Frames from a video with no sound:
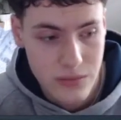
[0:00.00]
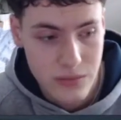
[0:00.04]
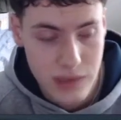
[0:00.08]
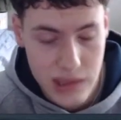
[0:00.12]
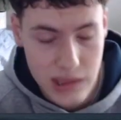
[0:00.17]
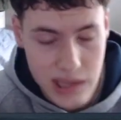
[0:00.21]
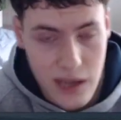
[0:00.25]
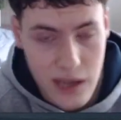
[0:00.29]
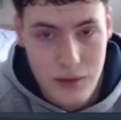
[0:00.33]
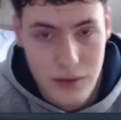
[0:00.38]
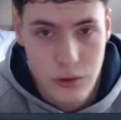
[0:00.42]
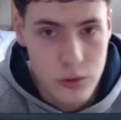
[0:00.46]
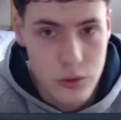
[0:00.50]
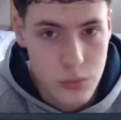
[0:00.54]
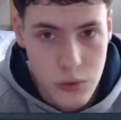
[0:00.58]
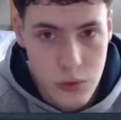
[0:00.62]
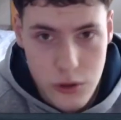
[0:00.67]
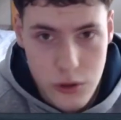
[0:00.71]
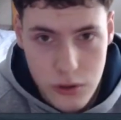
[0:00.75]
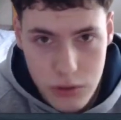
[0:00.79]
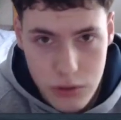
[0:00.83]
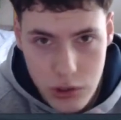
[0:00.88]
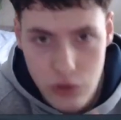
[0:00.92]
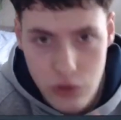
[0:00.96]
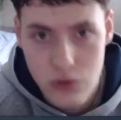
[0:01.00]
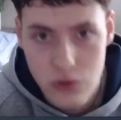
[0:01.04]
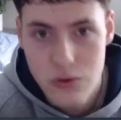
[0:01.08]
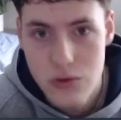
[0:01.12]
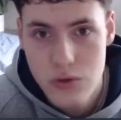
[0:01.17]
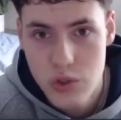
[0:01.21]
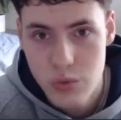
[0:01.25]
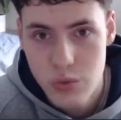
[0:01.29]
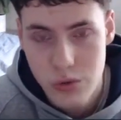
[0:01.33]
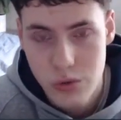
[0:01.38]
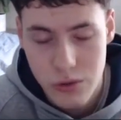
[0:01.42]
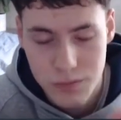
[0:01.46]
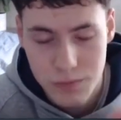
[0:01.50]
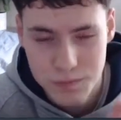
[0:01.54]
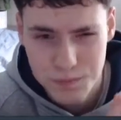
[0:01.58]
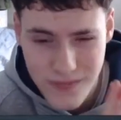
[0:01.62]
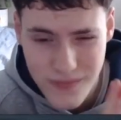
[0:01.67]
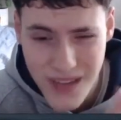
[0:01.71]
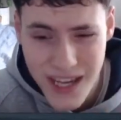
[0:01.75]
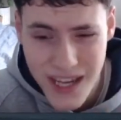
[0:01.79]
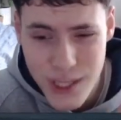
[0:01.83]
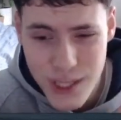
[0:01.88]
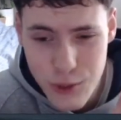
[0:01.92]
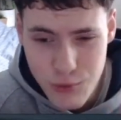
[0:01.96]
download one, you use one,
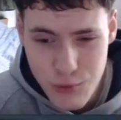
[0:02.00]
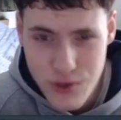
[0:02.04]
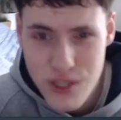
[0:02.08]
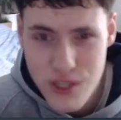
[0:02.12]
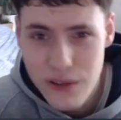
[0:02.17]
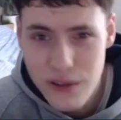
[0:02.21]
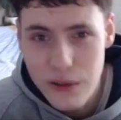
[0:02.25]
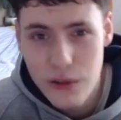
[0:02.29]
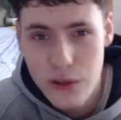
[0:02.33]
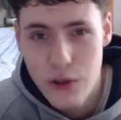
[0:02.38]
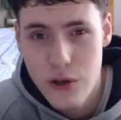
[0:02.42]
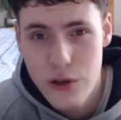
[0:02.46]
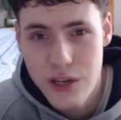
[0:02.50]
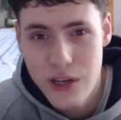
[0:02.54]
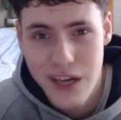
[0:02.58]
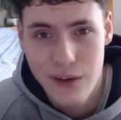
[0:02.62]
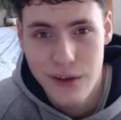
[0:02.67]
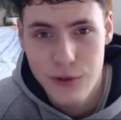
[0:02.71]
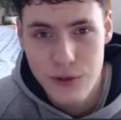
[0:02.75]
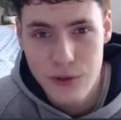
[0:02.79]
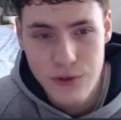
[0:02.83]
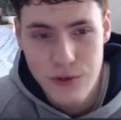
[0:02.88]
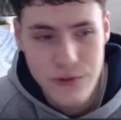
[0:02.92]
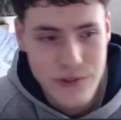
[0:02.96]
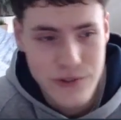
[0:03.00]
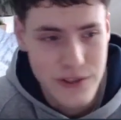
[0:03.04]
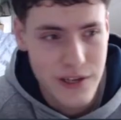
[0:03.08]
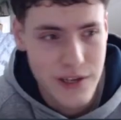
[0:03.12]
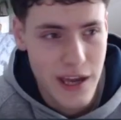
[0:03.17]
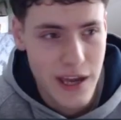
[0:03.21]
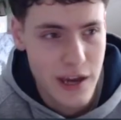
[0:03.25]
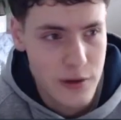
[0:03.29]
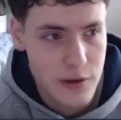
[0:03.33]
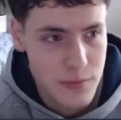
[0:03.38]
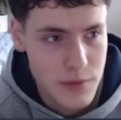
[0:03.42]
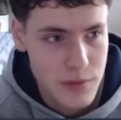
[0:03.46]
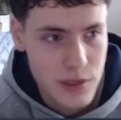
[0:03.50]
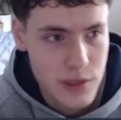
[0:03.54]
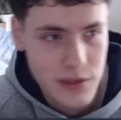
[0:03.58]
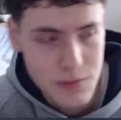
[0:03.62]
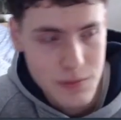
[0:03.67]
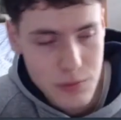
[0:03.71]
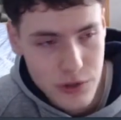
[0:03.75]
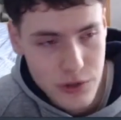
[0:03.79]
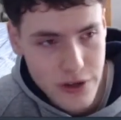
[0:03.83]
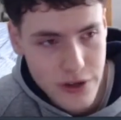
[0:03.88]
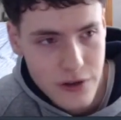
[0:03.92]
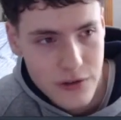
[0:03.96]
and you really learn how to use it, how to be as
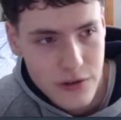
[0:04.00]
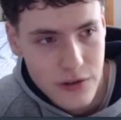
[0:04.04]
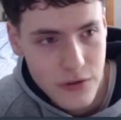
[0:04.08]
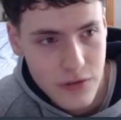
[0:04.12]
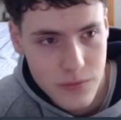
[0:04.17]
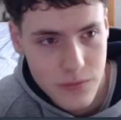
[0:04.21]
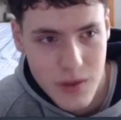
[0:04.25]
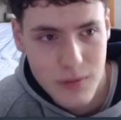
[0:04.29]
productive.